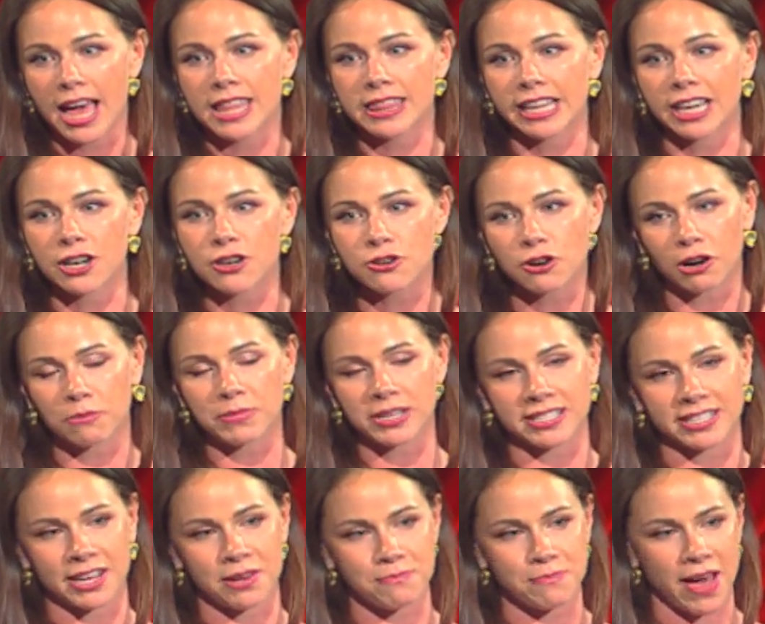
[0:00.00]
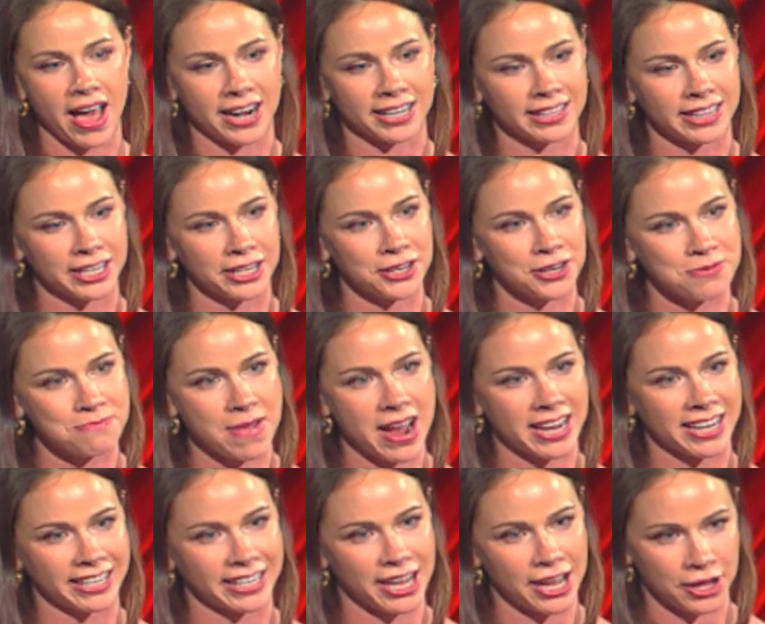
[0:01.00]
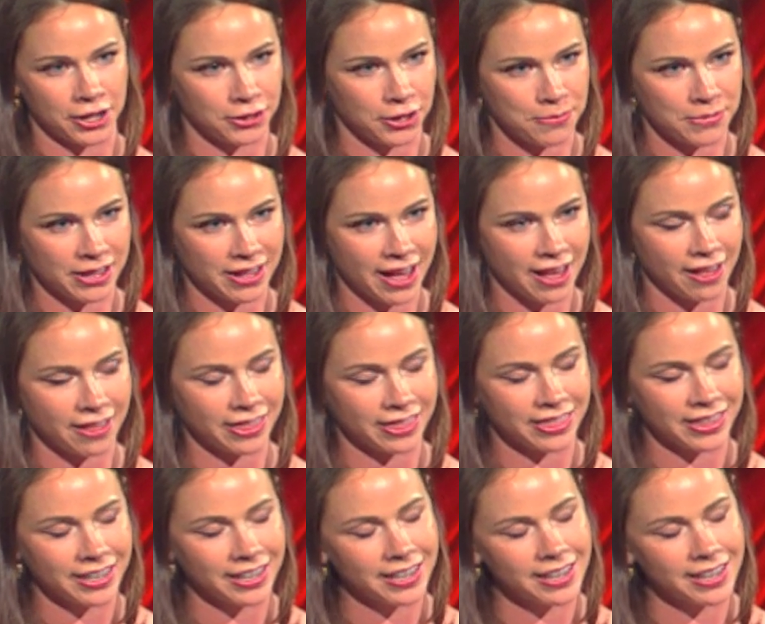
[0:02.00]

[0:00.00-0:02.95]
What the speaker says: and the enormous impact that you're making in global health.